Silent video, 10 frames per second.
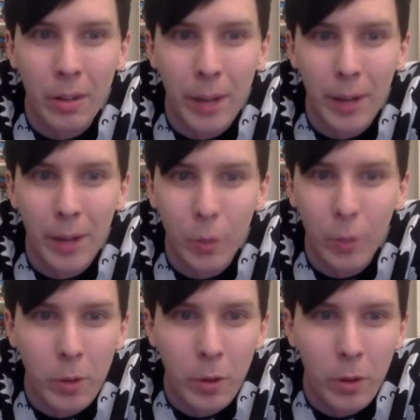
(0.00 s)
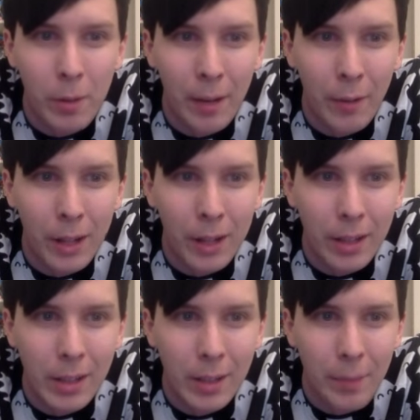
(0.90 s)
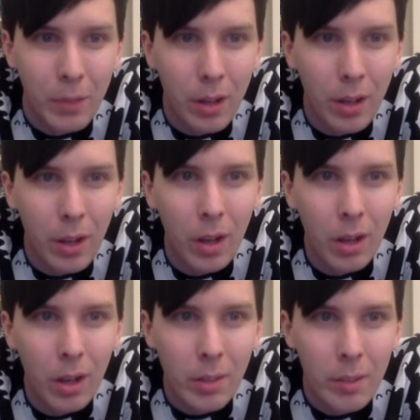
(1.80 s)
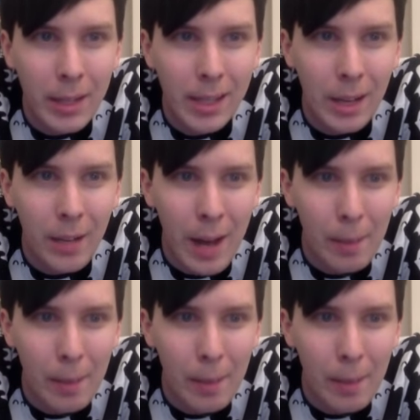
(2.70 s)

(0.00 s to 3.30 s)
It doesn't matter if you're a woman or a man, really, does it? Some things that have